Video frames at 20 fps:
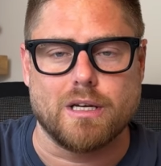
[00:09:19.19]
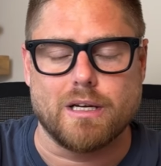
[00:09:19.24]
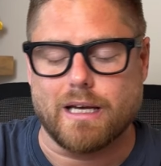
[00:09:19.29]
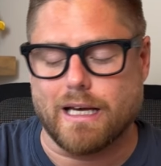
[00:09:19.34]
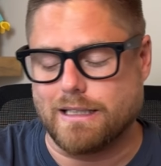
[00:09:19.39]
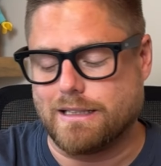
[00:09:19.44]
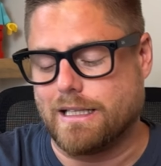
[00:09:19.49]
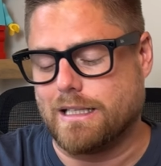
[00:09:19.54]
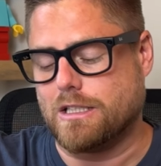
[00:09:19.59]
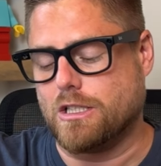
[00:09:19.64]

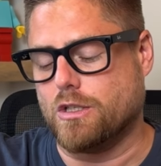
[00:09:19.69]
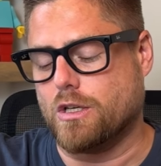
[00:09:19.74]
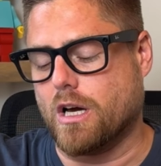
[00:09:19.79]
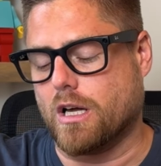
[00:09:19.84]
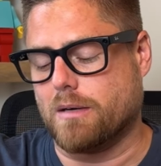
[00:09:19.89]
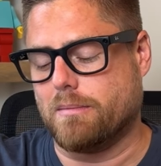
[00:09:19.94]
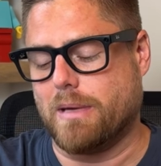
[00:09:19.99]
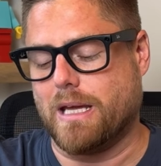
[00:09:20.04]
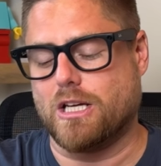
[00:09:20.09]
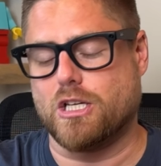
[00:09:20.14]
And then you got
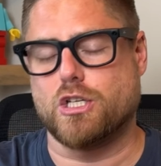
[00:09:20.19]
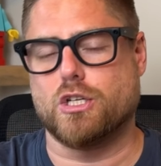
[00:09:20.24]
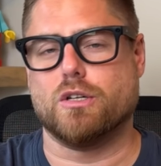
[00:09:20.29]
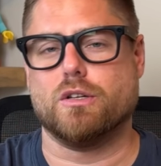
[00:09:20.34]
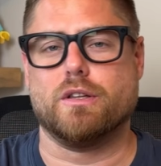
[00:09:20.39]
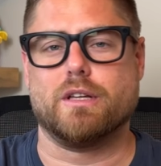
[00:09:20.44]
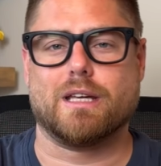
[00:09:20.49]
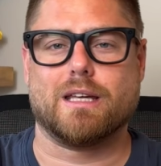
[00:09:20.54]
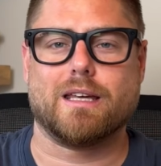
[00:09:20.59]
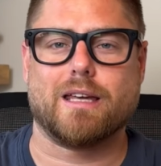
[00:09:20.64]
to make sure
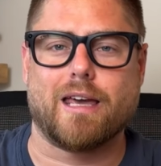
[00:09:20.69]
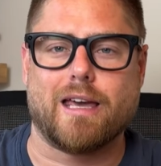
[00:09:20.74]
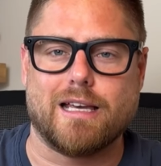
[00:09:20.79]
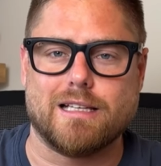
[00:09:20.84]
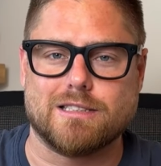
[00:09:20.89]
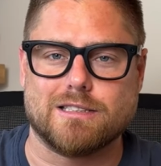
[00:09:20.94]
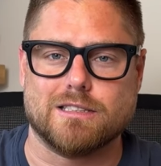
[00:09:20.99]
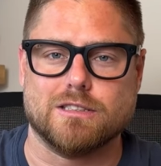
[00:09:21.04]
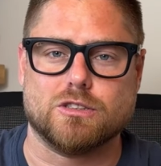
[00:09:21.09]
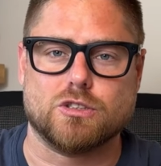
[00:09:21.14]
the
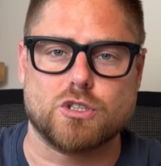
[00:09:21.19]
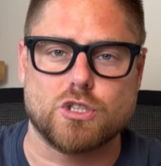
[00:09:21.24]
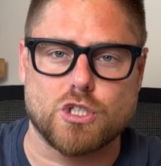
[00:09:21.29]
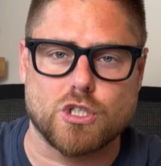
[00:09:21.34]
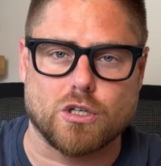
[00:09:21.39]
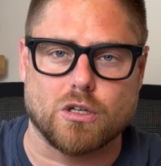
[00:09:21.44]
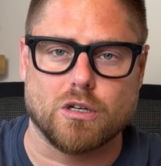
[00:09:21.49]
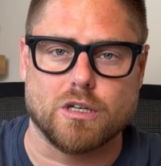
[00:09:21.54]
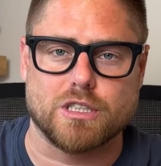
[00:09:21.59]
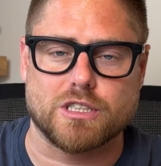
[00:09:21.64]
case is
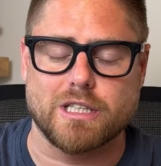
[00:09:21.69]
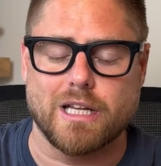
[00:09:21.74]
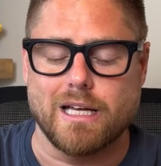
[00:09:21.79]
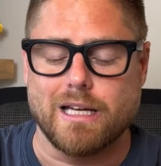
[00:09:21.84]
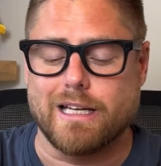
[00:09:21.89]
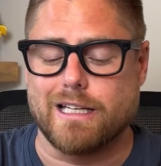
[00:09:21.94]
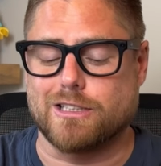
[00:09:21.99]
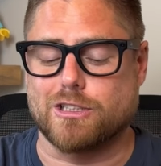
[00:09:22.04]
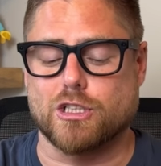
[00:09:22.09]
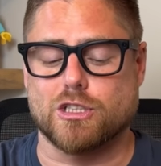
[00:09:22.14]
charged.
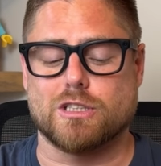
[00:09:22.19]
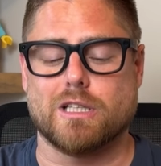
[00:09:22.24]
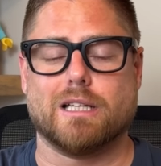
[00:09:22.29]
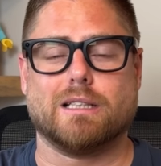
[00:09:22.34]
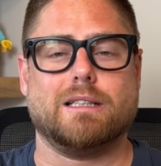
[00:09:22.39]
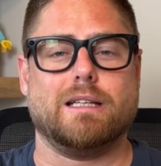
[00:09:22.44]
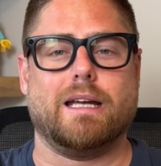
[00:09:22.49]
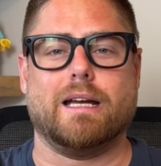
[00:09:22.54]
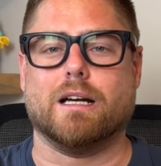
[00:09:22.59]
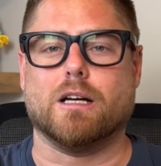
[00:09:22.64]
It's just like
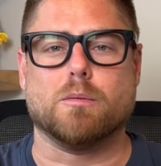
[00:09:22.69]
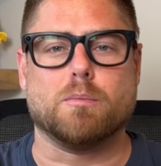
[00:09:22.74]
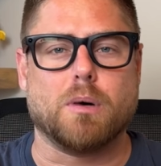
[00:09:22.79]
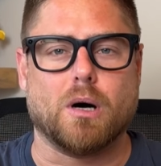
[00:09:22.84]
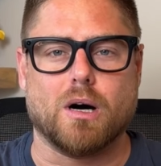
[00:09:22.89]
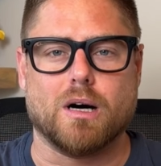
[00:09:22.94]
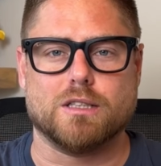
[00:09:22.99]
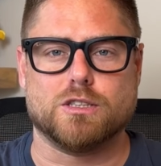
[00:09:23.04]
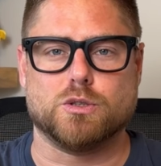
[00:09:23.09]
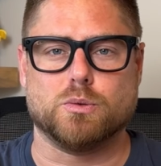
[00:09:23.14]
the
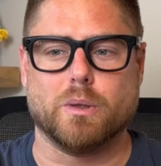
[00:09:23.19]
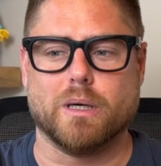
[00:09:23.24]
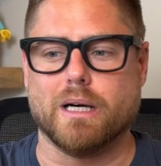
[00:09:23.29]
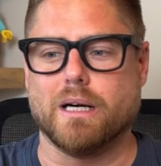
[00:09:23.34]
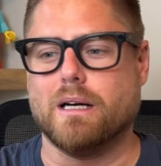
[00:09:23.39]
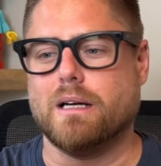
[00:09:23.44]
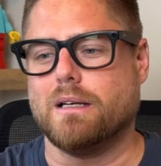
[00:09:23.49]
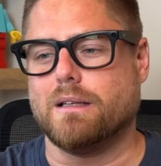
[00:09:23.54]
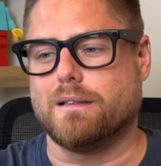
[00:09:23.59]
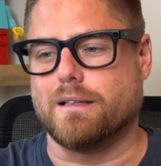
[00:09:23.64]
AirPods where
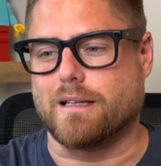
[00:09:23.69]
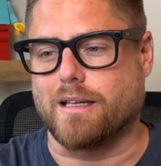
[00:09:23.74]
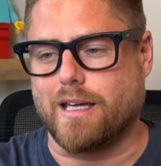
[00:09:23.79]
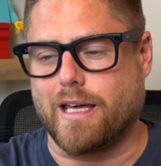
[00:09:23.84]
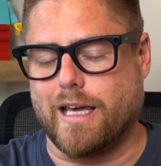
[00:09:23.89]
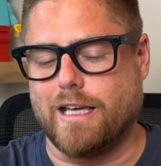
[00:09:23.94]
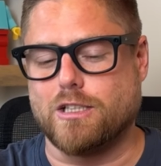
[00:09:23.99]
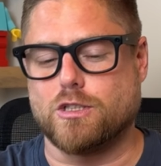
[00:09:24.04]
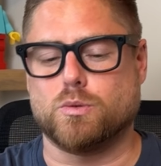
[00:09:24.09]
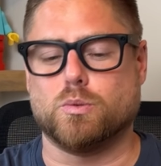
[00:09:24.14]
the
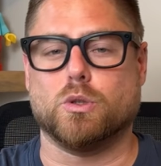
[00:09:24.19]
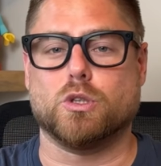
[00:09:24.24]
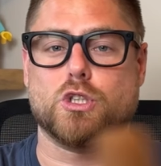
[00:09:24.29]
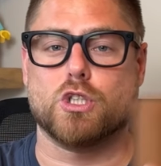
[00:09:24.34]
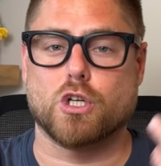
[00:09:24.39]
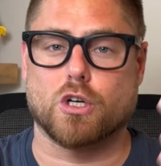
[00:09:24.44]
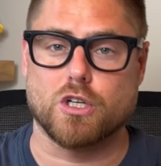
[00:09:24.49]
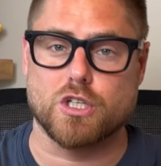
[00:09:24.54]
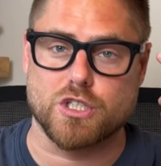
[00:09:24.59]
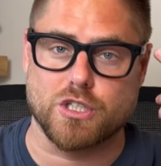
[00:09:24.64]
case will
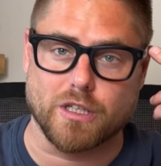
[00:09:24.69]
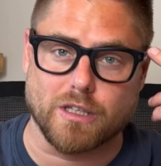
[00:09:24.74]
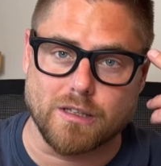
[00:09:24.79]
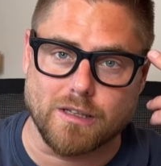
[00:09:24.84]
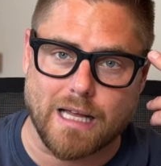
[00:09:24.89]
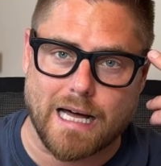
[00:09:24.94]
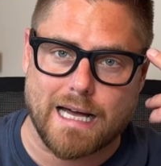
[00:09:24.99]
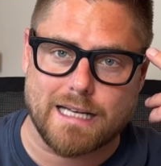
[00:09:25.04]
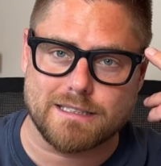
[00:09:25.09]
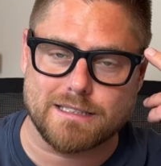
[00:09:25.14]
charge the
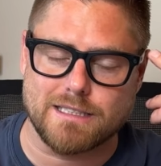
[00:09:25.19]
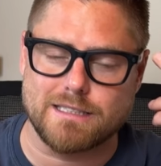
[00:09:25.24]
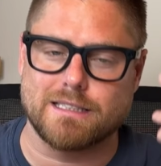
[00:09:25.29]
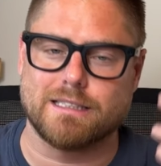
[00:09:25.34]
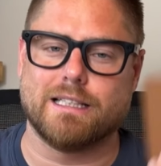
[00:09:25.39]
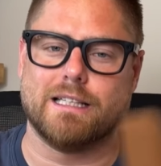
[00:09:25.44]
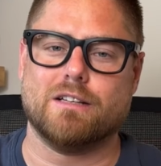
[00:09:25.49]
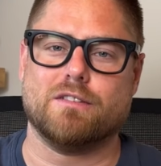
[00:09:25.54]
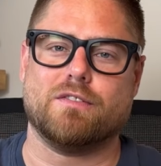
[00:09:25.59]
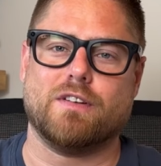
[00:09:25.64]
glasses and
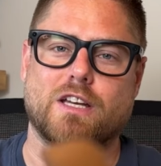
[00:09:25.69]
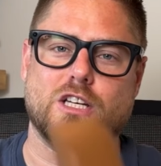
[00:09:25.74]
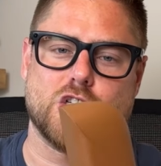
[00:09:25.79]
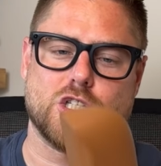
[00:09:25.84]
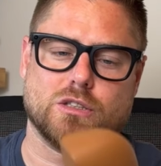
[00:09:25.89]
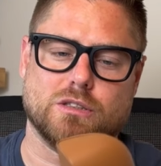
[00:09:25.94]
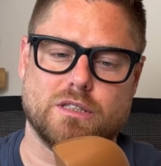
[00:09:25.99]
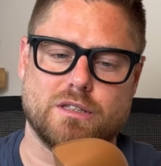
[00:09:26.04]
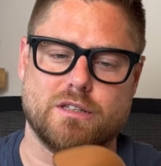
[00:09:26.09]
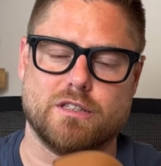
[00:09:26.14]
then
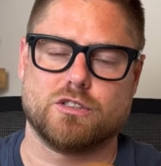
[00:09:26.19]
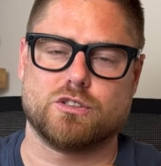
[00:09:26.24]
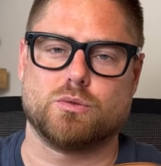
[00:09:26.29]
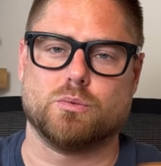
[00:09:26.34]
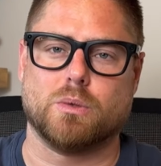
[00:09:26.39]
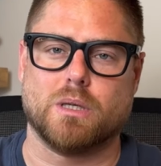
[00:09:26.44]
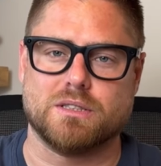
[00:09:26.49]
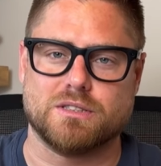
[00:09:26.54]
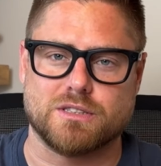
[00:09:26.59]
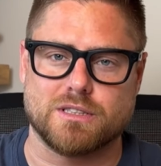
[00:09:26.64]
eventually this
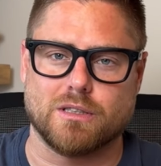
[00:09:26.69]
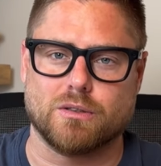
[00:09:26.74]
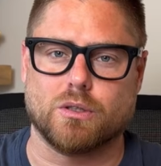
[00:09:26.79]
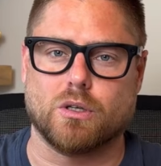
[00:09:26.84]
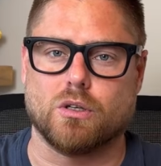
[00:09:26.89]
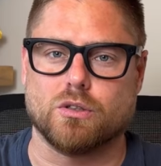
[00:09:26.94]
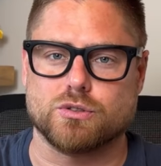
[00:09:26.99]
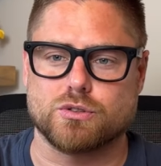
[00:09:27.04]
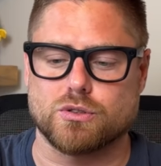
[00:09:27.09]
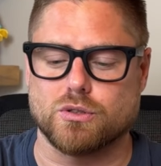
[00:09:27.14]
runs out
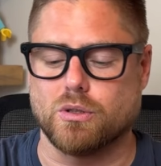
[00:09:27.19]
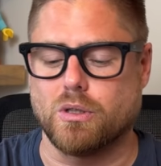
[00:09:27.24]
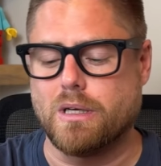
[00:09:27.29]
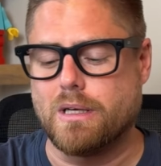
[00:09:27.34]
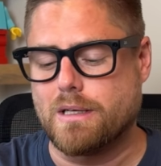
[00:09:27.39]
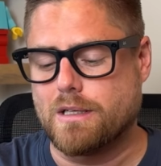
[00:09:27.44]
also.